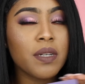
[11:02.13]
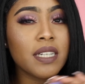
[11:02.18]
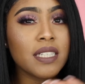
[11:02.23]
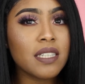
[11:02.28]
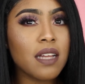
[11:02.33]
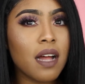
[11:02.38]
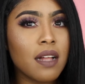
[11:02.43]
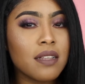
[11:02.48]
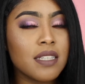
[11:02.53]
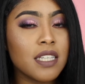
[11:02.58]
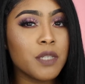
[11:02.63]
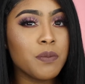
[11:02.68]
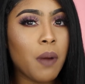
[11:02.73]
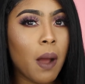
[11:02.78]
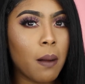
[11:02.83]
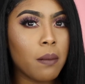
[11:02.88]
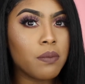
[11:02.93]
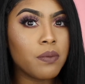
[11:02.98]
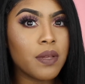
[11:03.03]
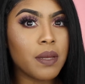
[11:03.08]
Renaissance is
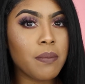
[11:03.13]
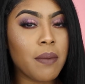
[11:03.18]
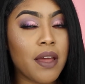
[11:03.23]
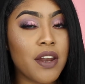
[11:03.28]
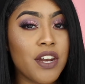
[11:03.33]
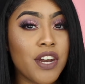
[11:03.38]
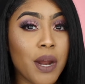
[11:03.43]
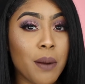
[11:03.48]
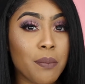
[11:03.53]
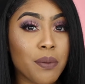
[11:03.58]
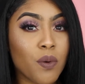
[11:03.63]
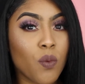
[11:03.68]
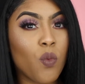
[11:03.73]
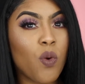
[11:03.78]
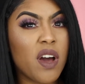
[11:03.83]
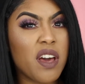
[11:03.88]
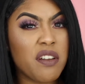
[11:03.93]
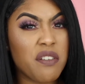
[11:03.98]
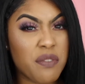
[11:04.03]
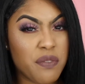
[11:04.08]
probably my
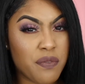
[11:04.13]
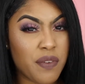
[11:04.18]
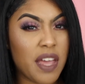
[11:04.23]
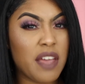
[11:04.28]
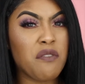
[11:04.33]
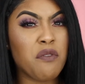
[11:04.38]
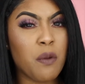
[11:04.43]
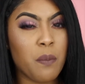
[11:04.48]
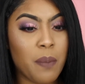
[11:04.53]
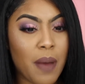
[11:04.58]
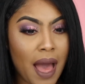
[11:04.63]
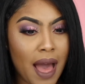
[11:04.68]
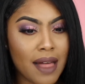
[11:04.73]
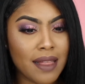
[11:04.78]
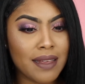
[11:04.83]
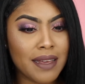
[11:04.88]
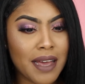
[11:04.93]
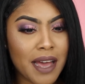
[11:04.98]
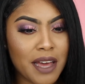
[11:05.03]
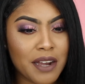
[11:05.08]
#1 favorite
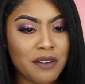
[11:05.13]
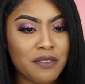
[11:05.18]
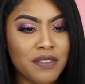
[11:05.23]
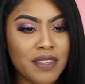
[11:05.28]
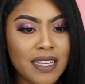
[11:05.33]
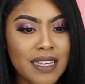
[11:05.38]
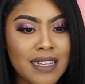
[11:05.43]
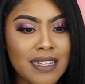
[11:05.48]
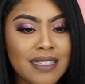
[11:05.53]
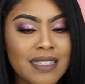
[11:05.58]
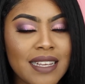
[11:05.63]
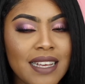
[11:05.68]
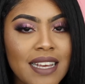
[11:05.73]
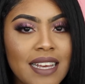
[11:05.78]
palette out of these.